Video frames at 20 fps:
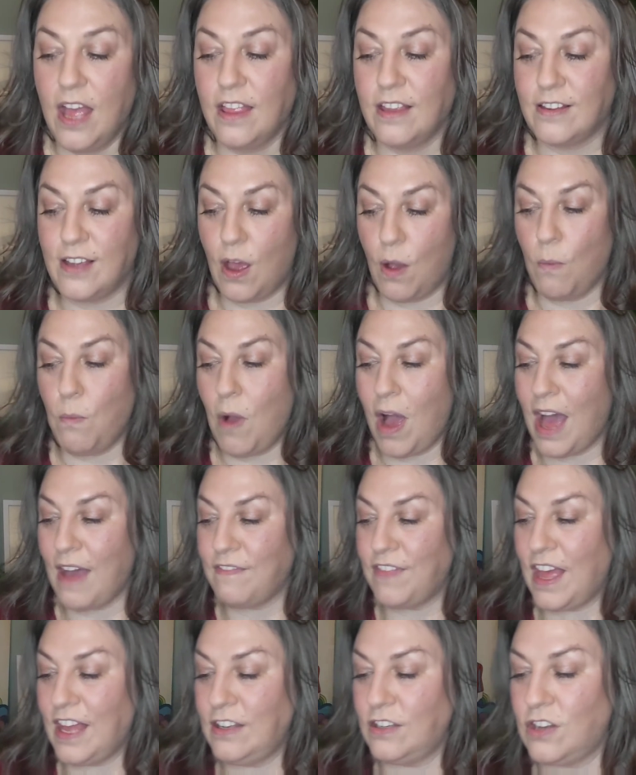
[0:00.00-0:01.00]
So what
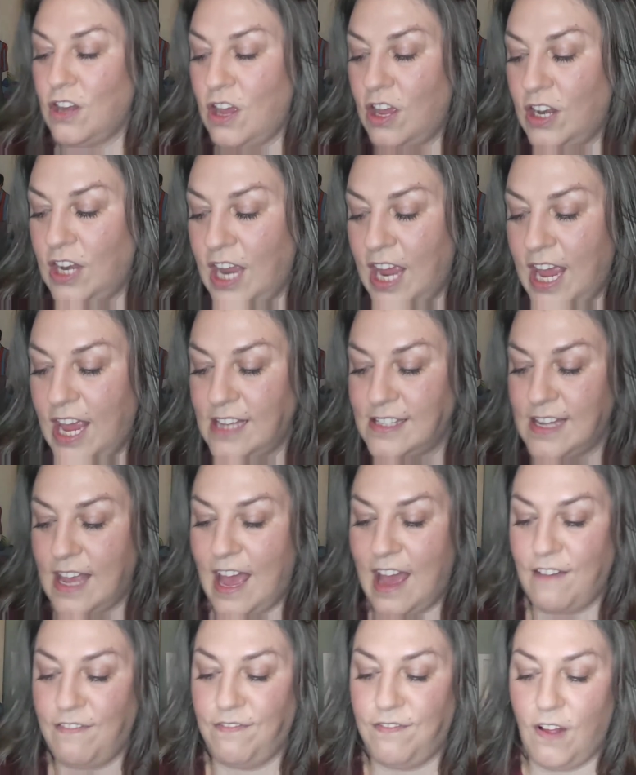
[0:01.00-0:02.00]
I've then done is
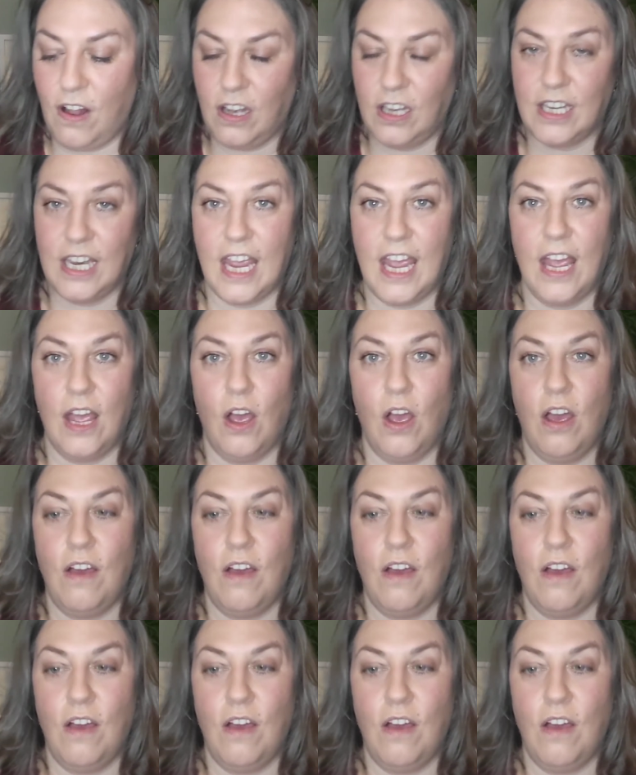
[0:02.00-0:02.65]
I've followed it